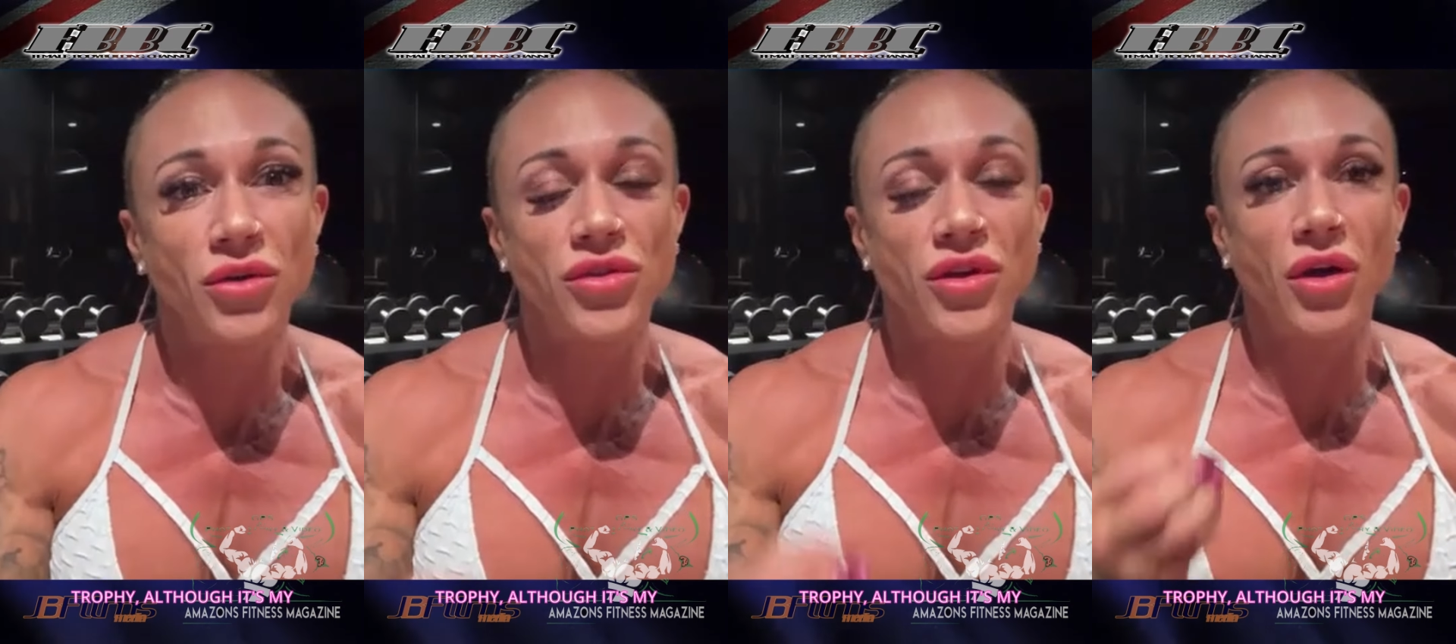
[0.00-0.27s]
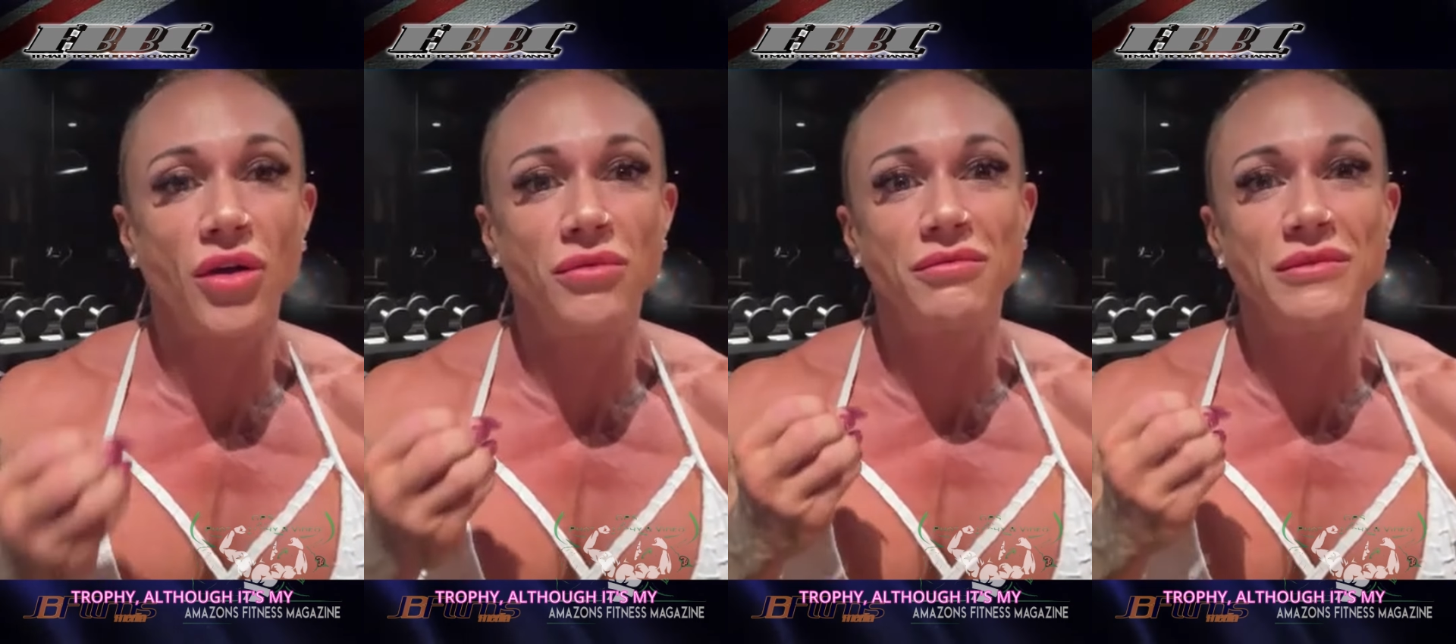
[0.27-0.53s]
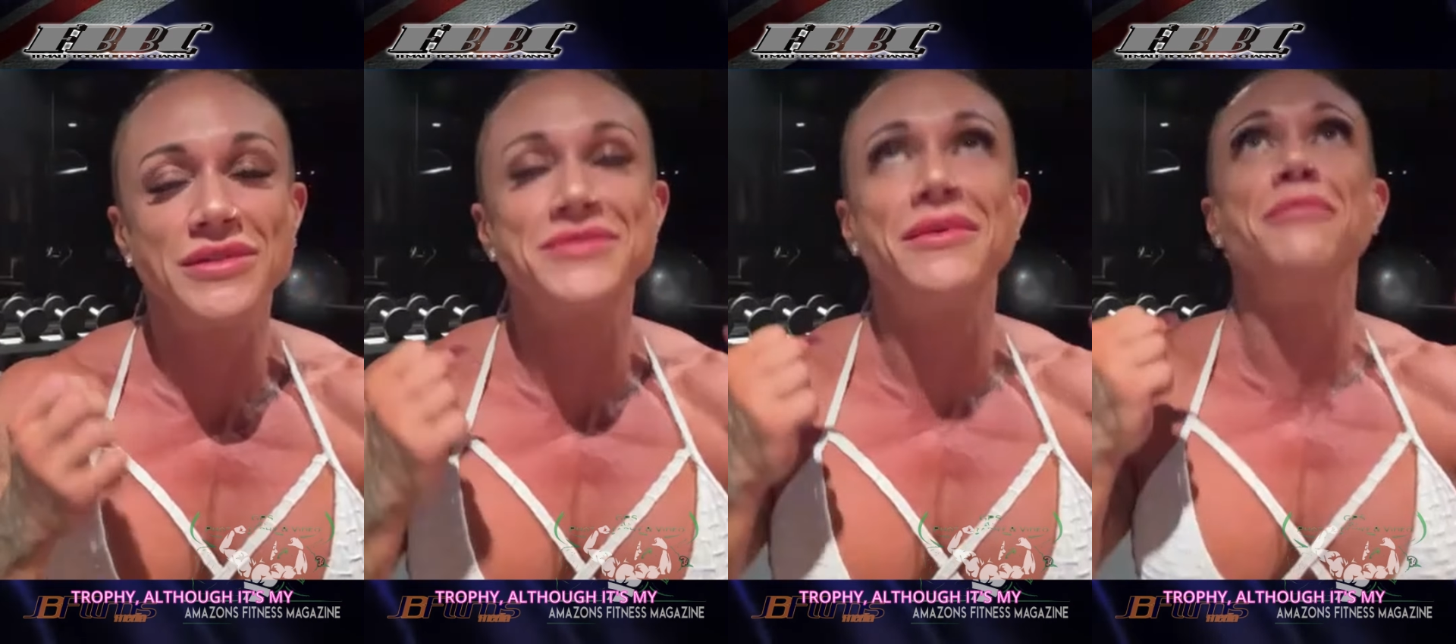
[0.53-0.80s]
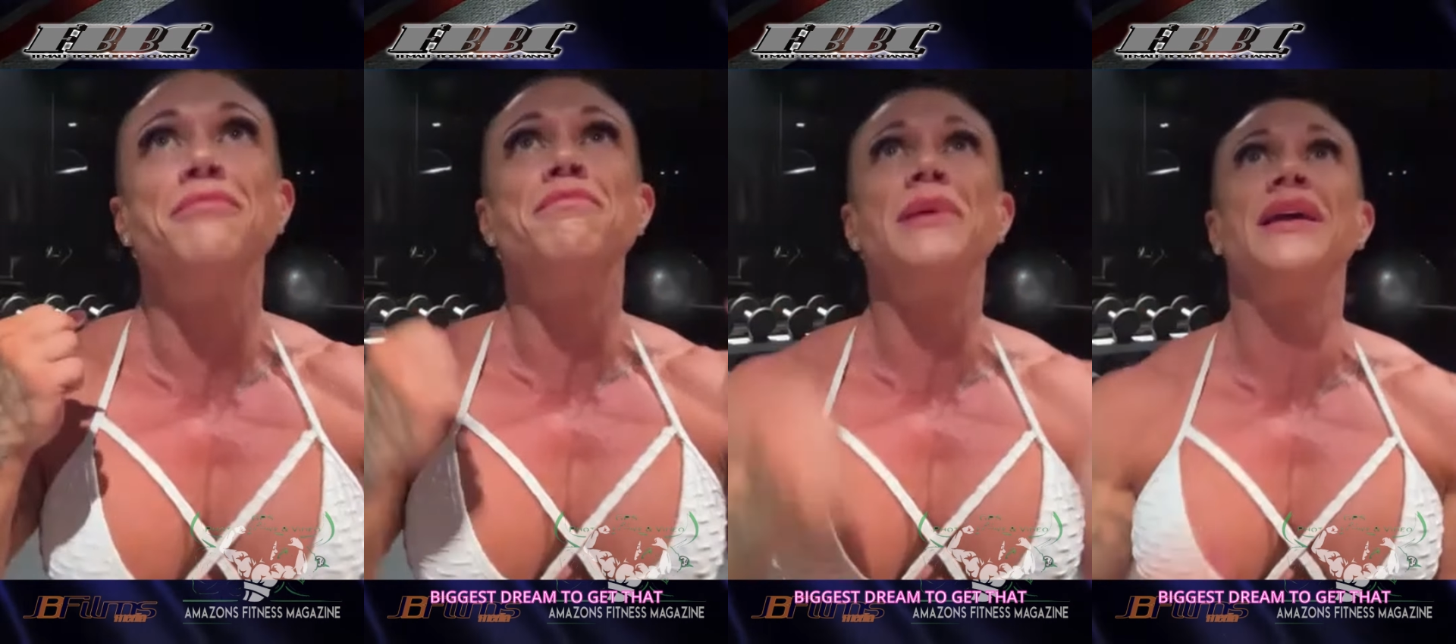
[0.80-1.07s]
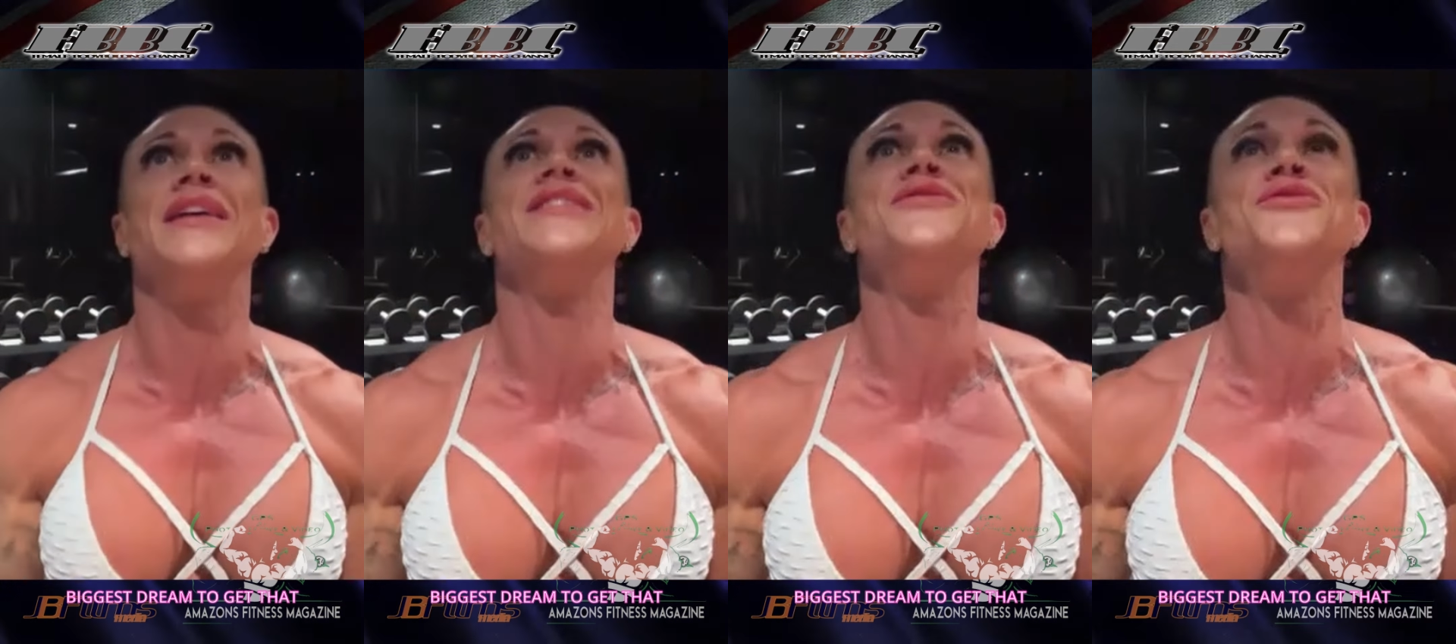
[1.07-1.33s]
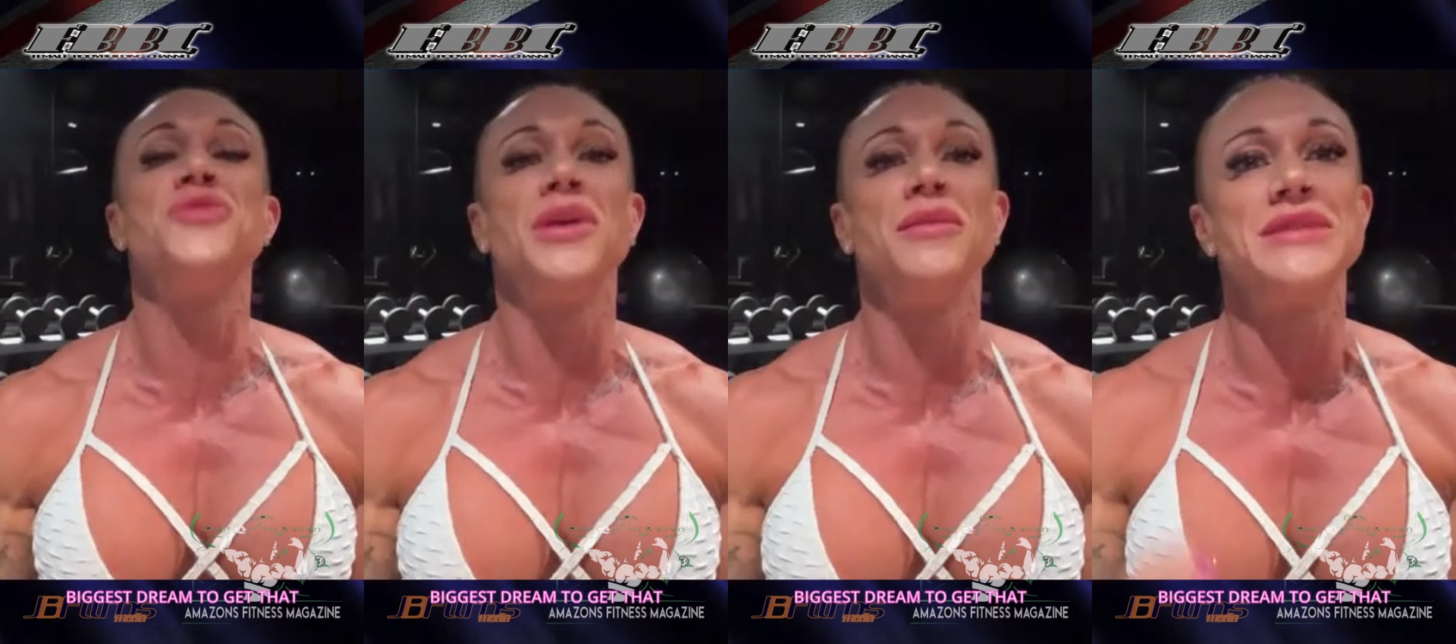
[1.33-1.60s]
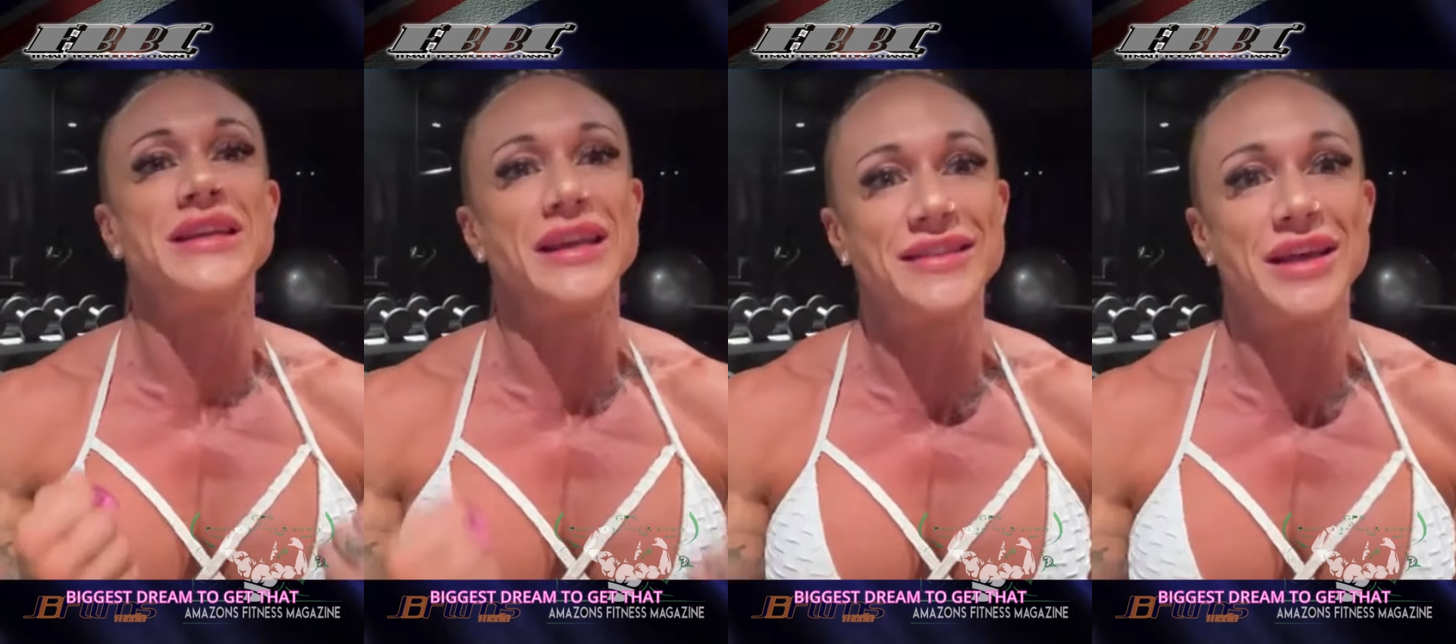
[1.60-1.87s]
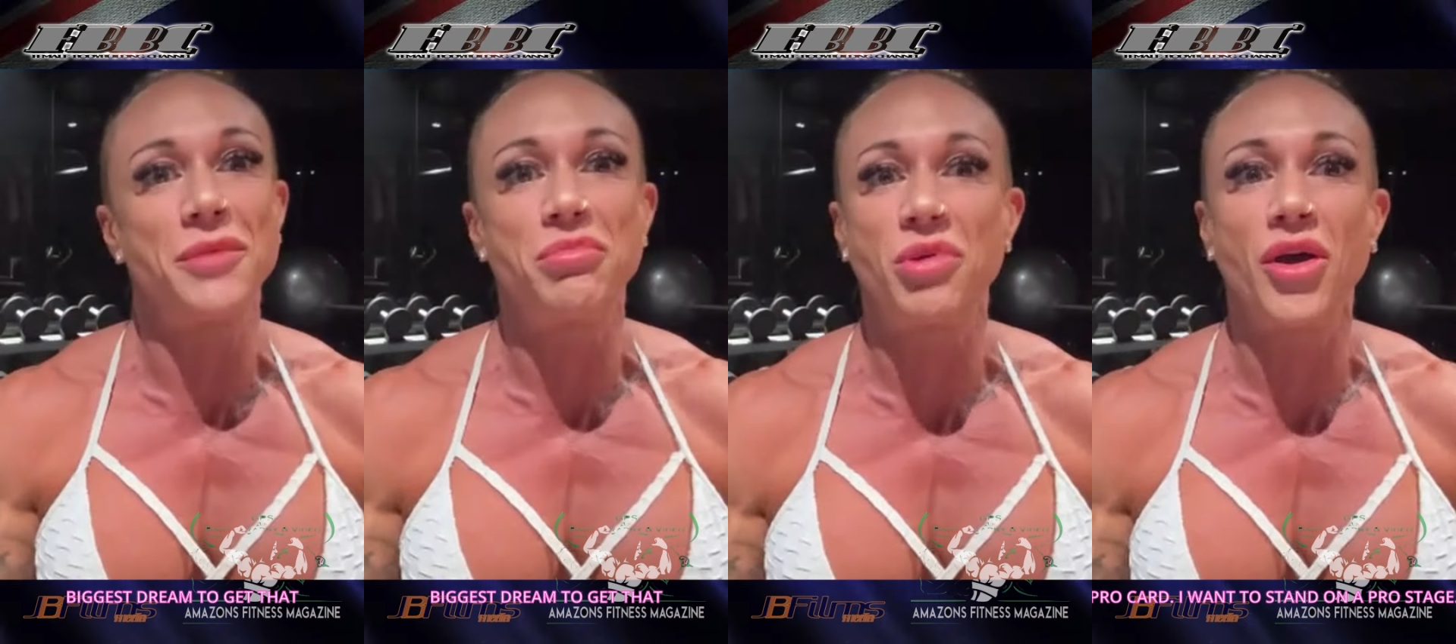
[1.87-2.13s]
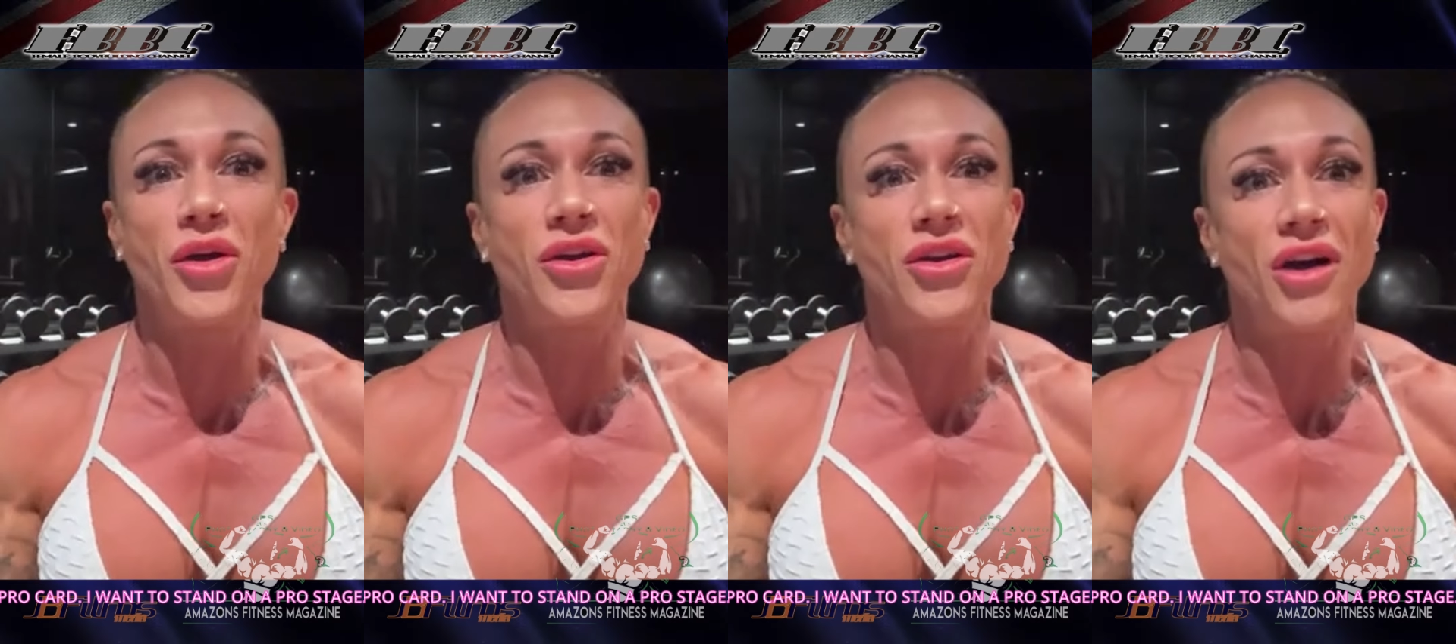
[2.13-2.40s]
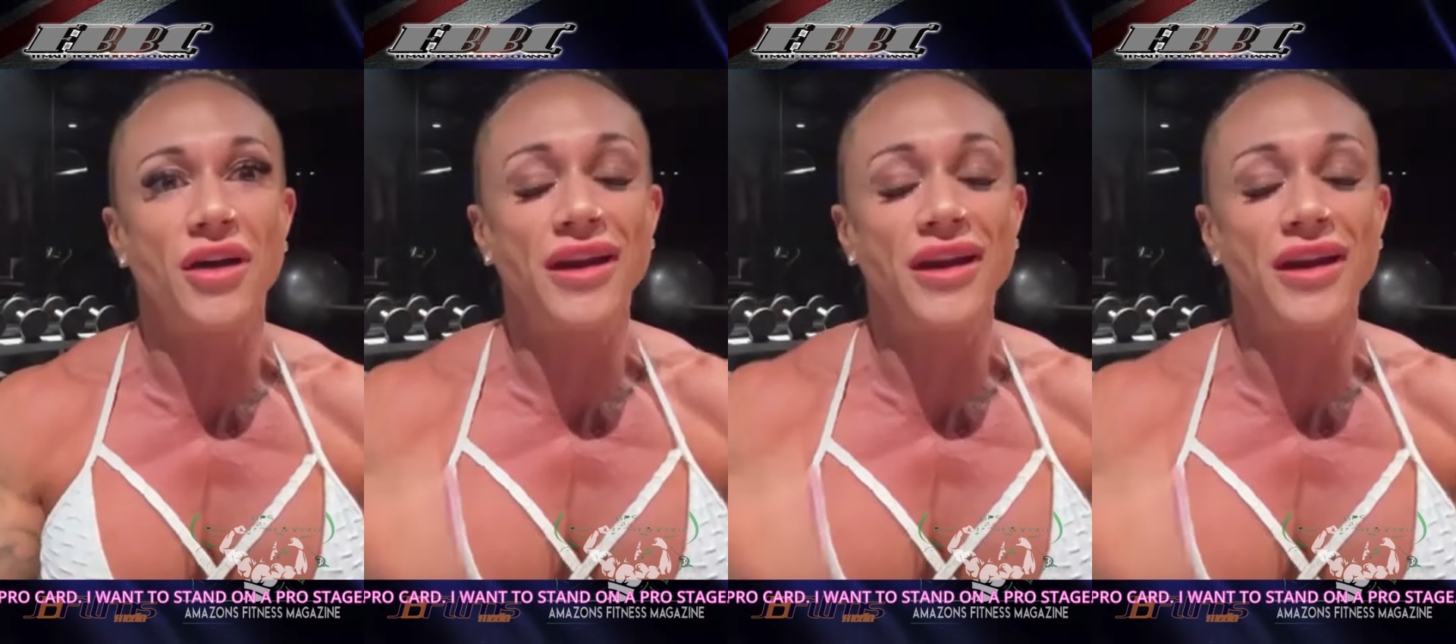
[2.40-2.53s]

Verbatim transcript: although it's my biggest dream to get that pro card.